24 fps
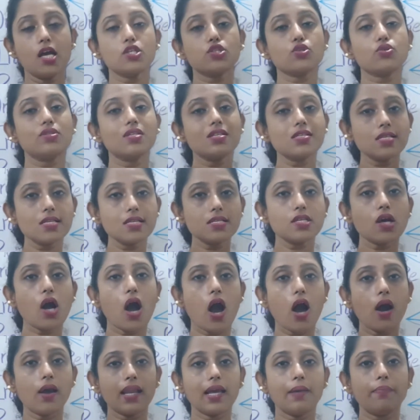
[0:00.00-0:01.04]
So this is
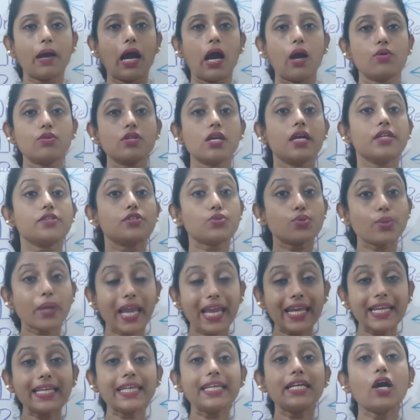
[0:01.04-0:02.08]
all about
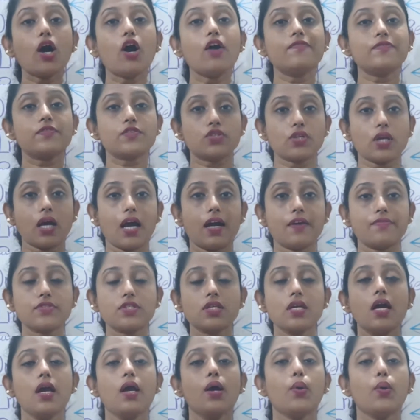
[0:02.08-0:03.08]
training of staffs